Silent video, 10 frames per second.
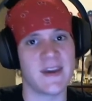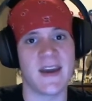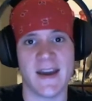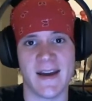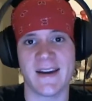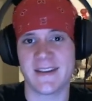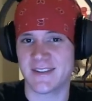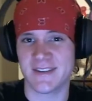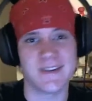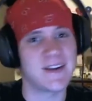Yeah,
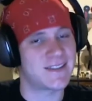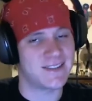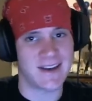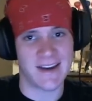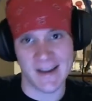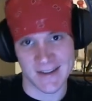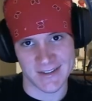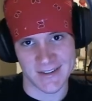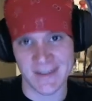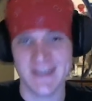excellent,
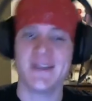excellent.